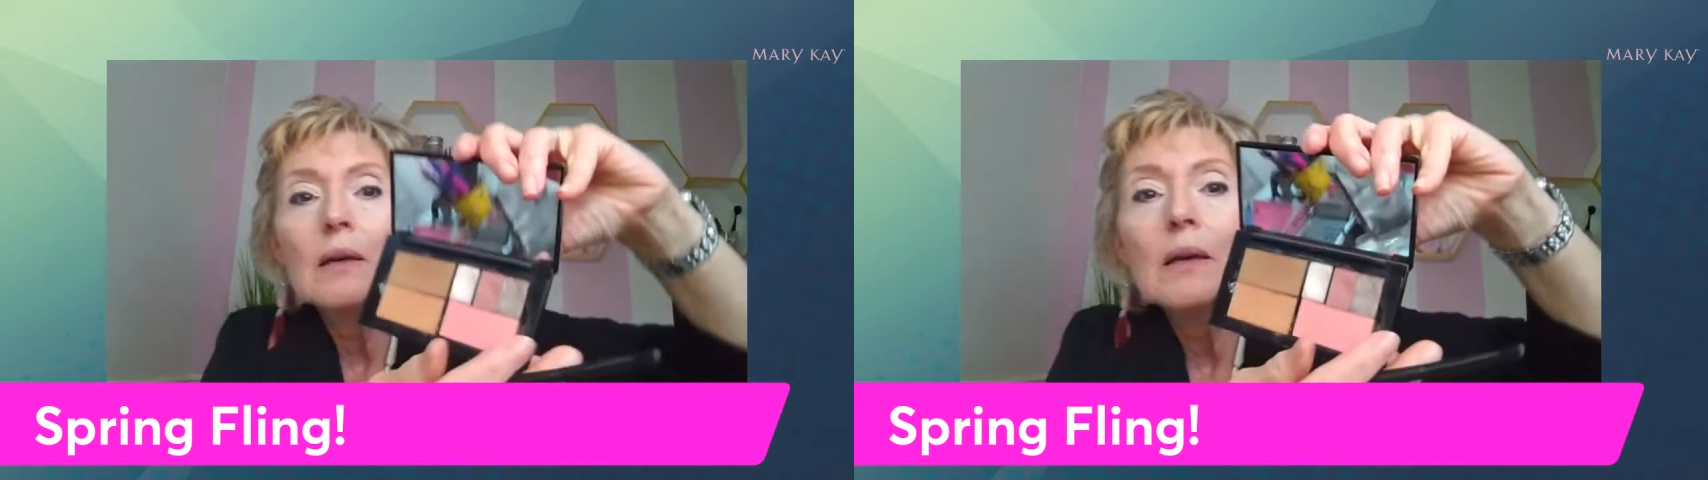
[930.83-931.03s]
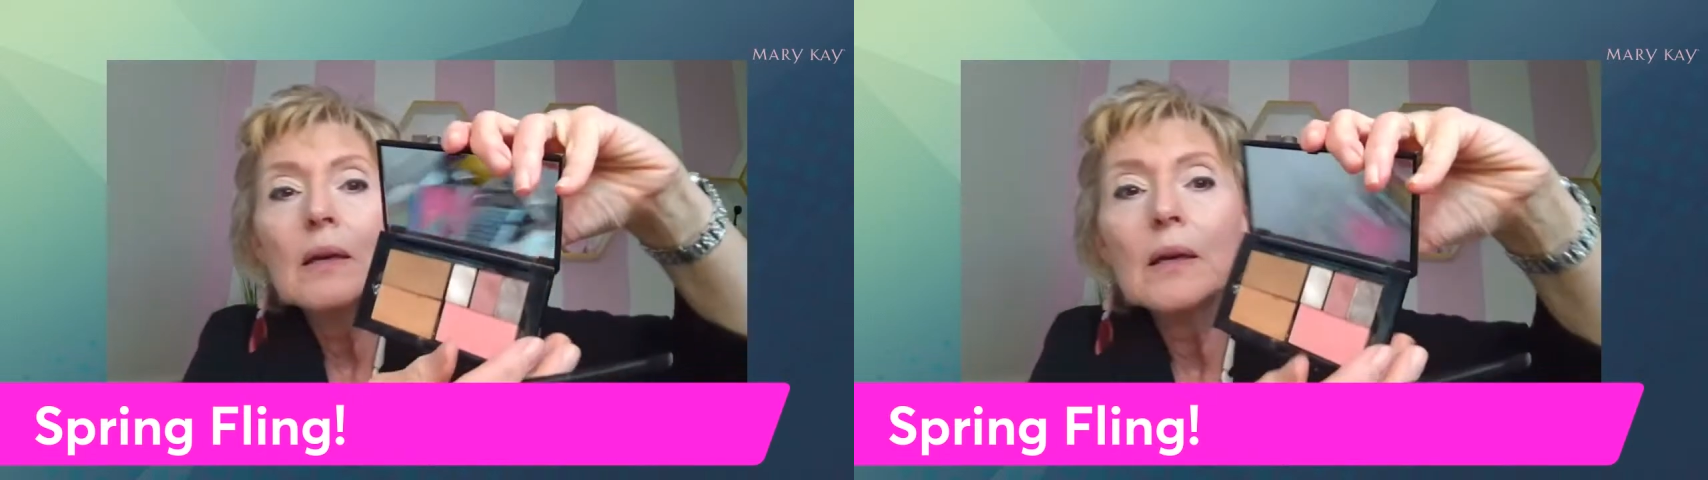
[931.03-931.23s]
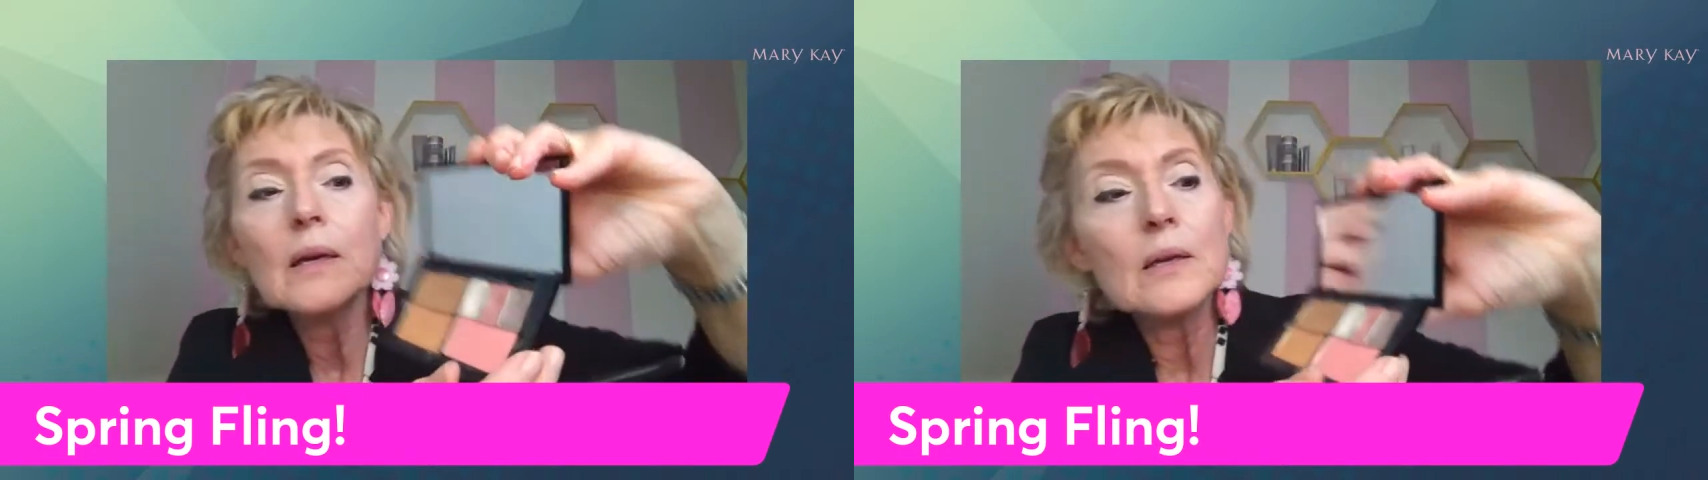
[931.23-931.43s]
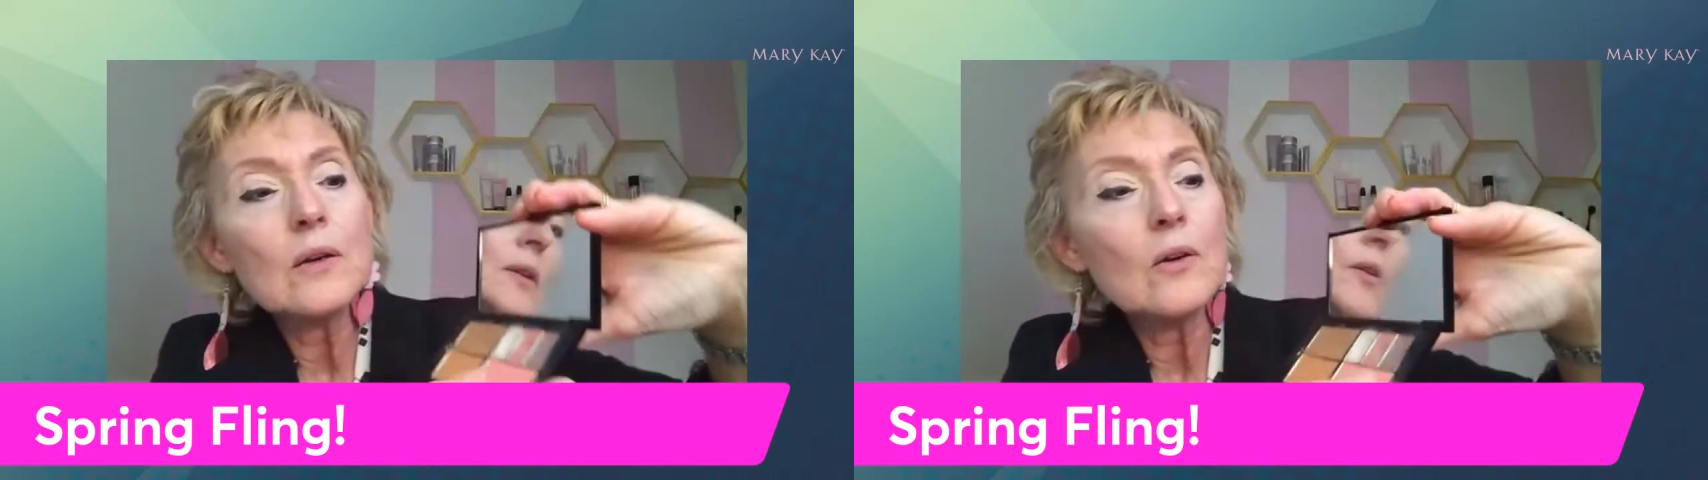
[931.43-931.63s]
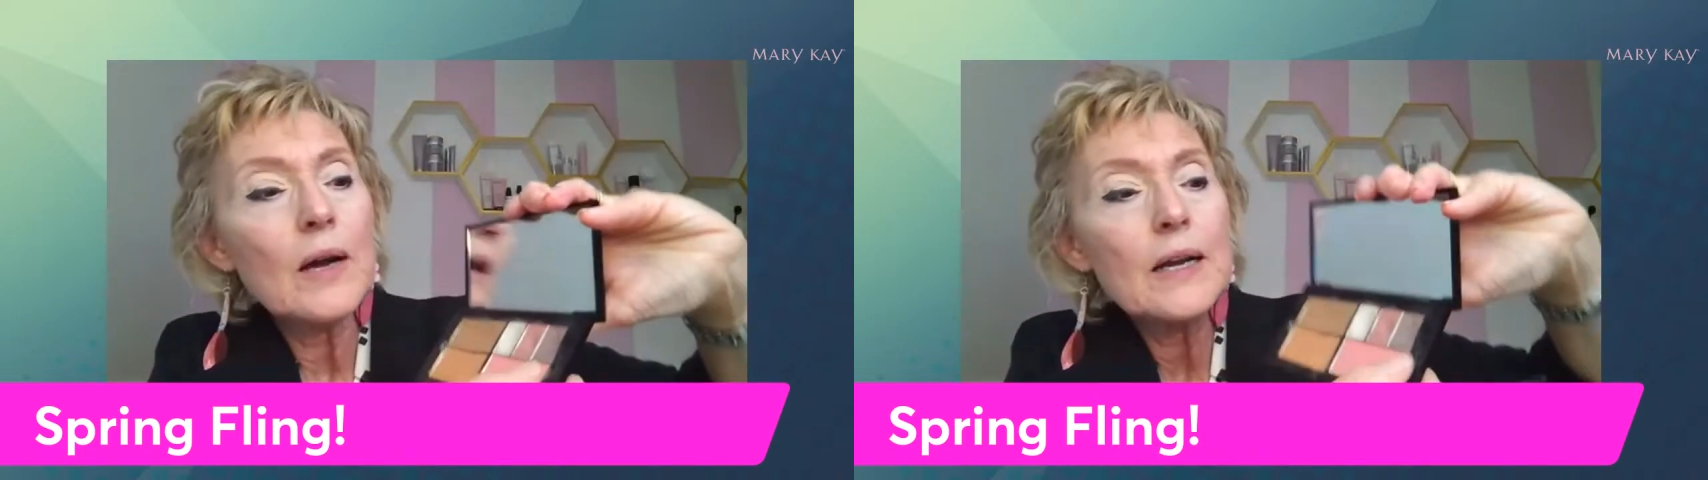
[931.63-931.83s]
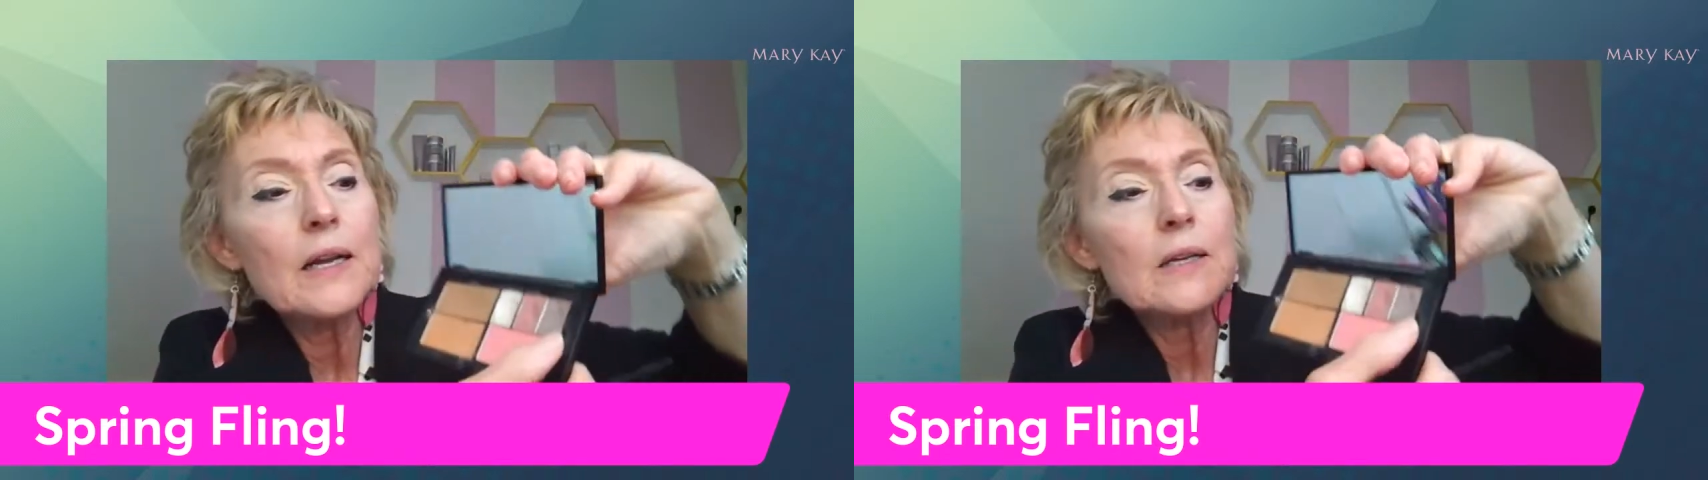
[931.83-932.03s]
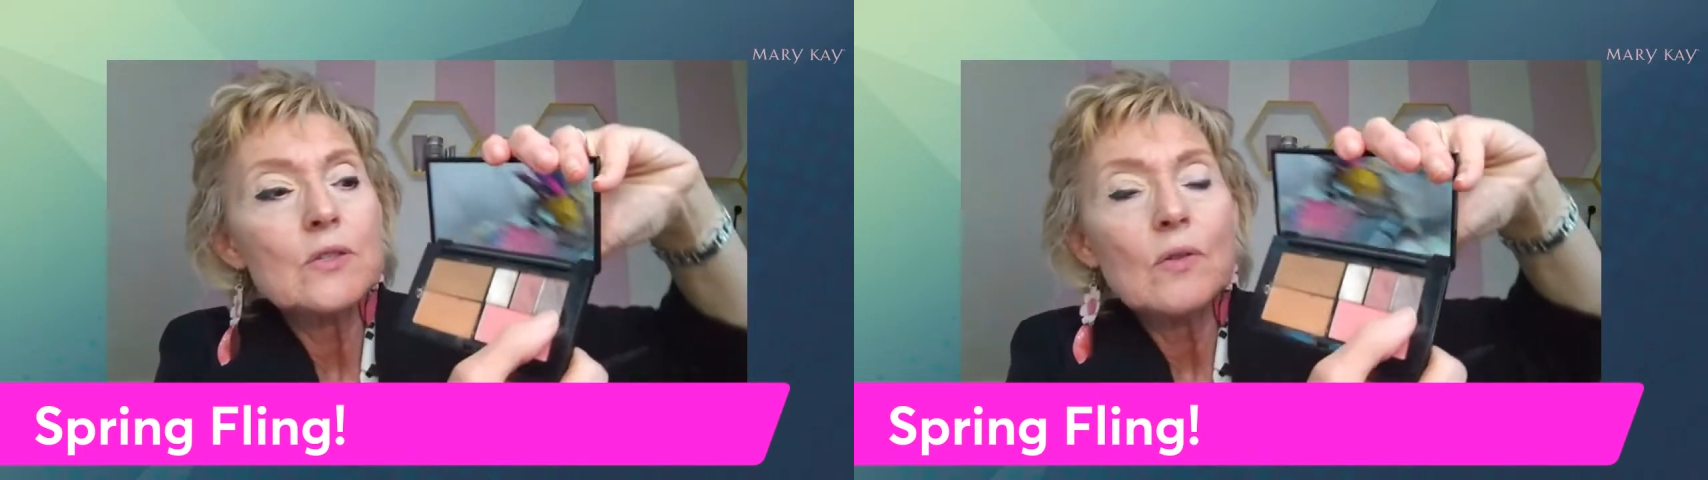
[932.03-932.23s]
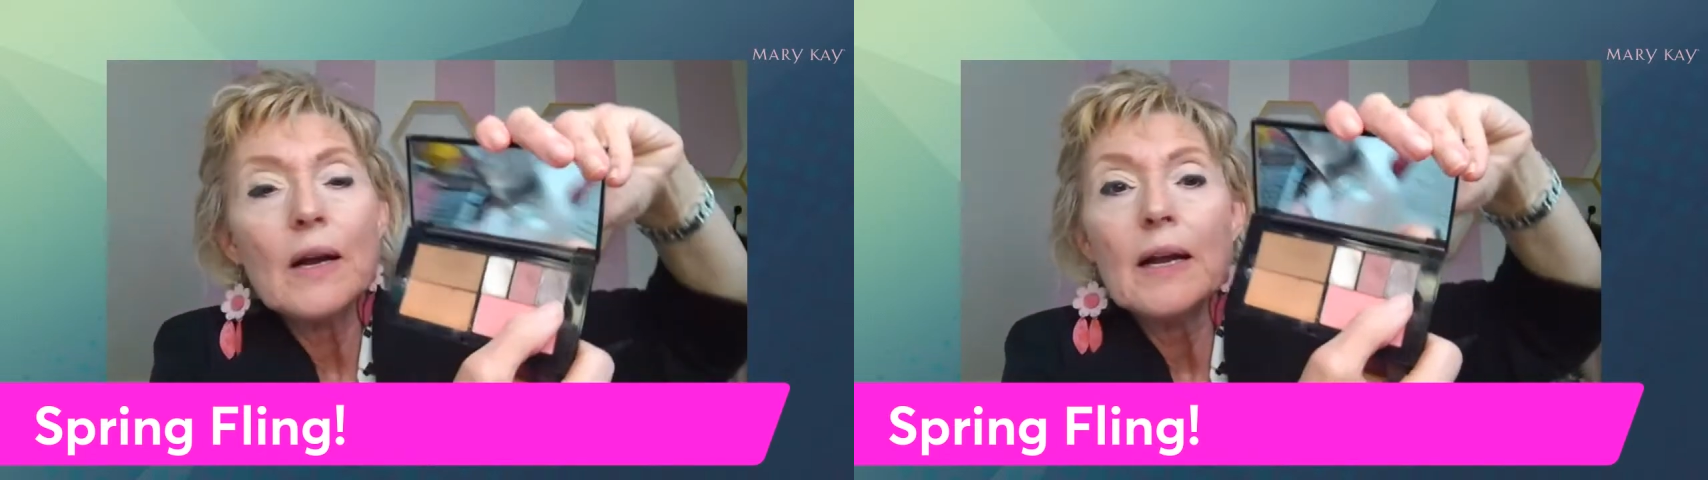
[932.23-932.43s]
And granite is
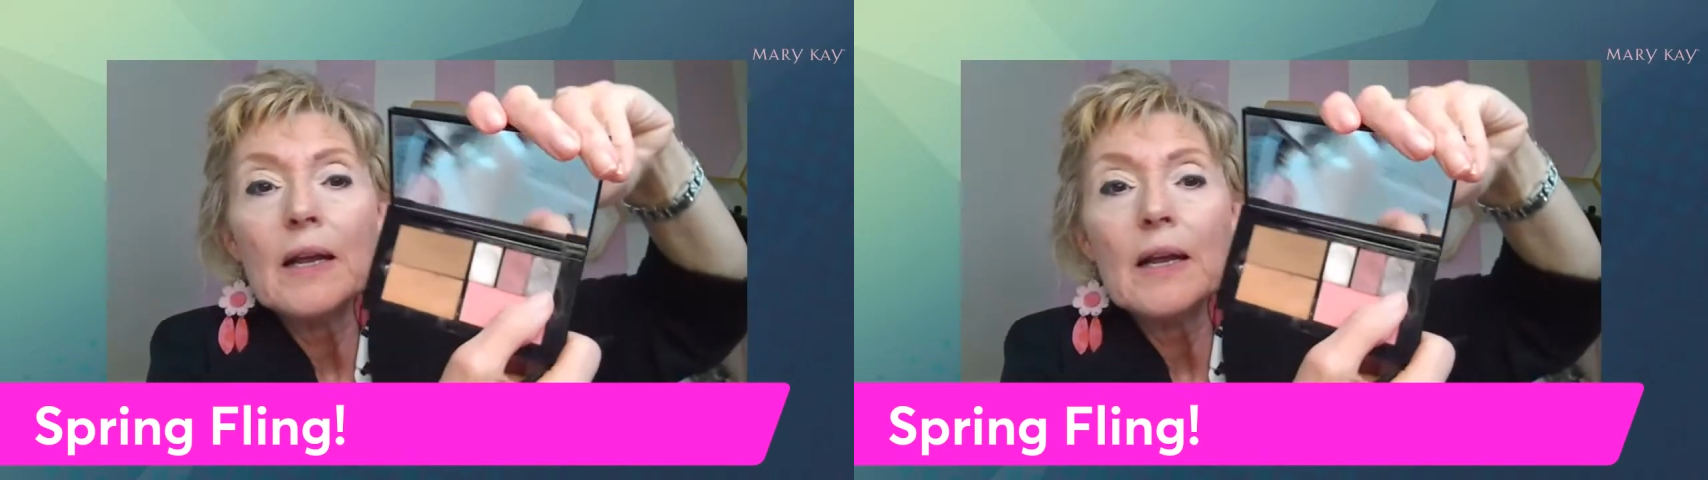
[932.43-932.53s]
right